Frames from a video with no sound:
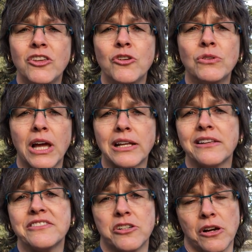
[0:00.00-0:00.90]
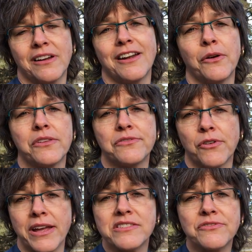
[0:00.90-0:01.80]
you likely started out as friends